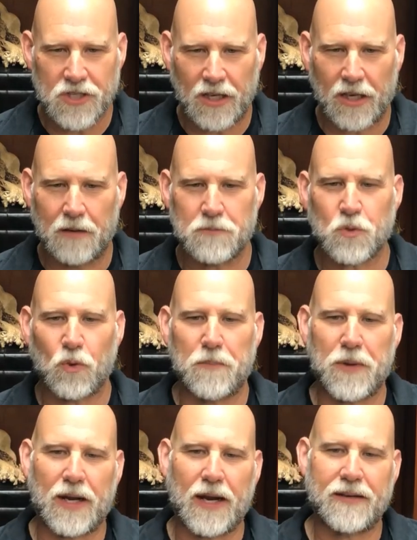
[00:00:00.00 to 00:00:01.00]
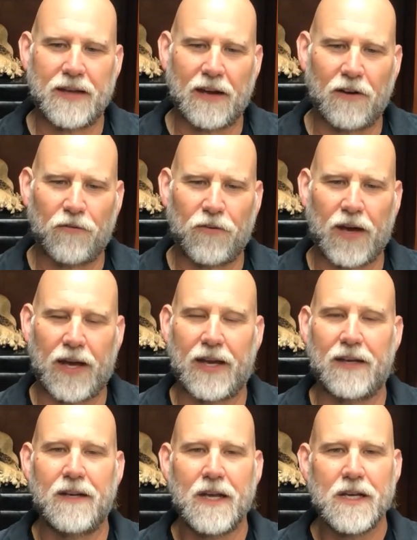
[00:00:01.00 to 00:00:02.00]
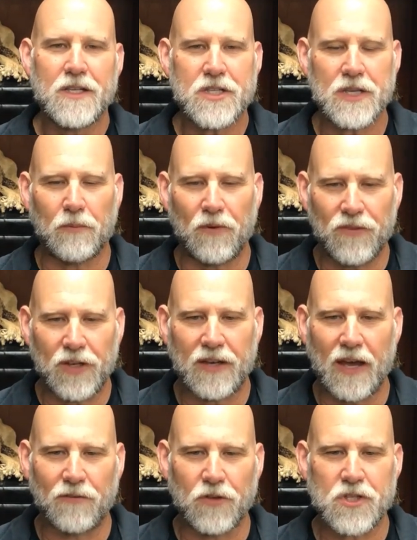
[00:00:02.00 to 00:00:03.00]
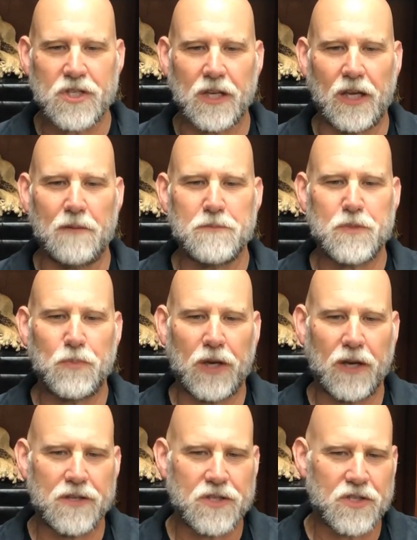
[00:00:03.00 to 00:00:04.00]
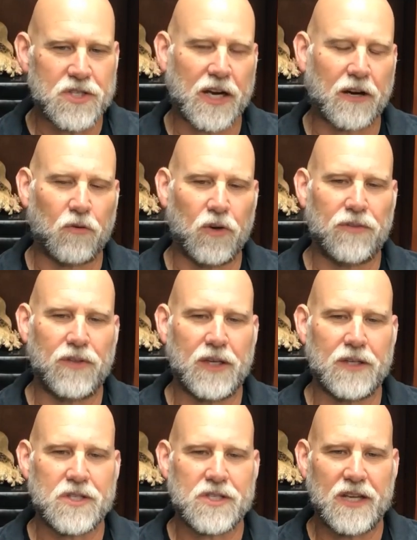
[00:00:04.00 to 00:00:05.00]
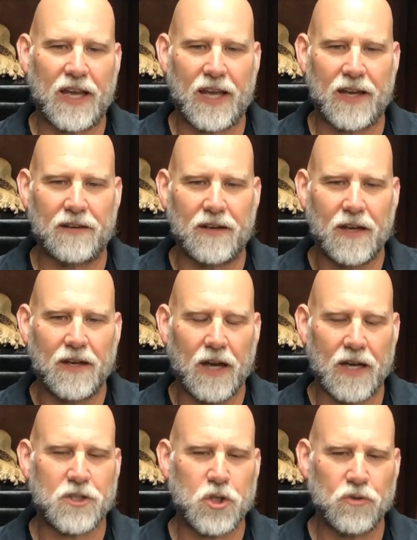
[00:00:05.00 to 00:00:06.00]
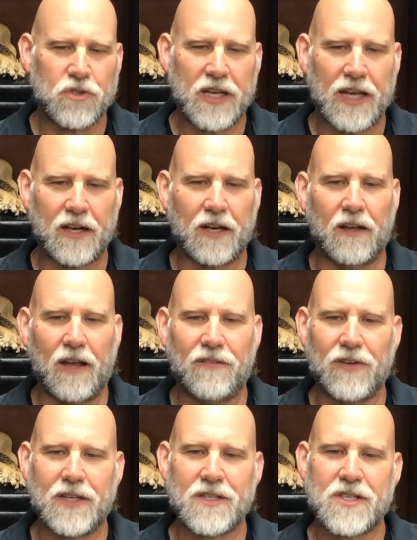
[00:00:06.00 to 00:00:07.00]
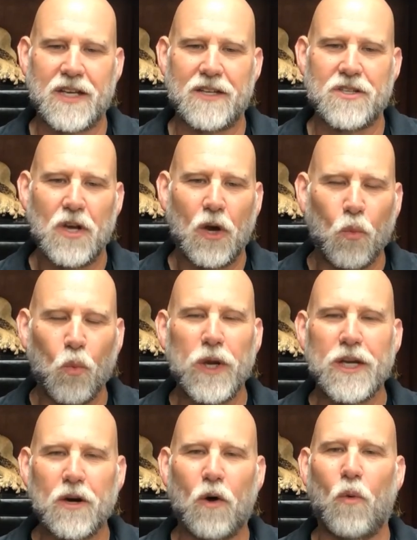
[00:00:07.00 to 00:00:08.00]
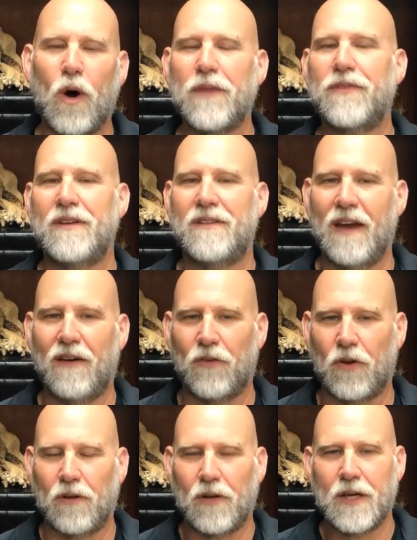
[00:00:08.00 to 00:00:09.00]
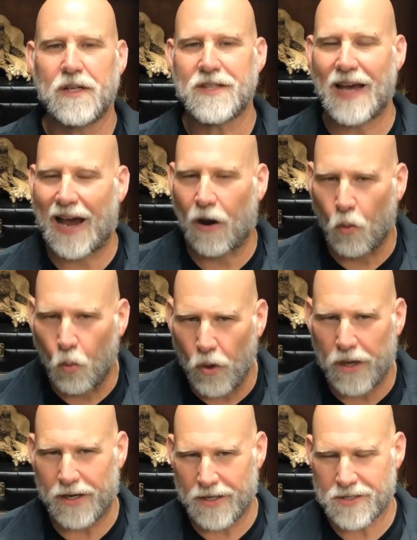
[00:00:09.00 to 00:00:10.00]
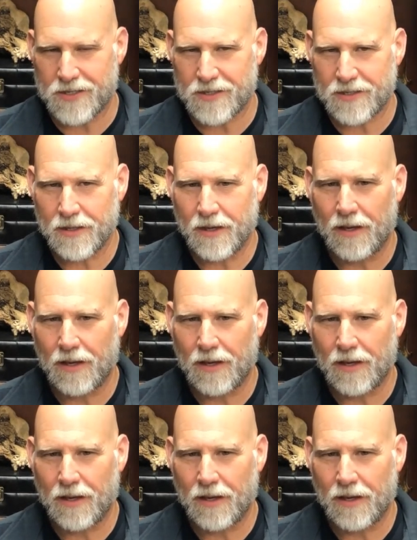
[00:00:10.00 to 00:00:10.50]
schemes, we've been identifying some of the devil's schemes because in 2 Corinthians 10, uh, 2, 10 and 11, it says, we don't want the devil to outwit us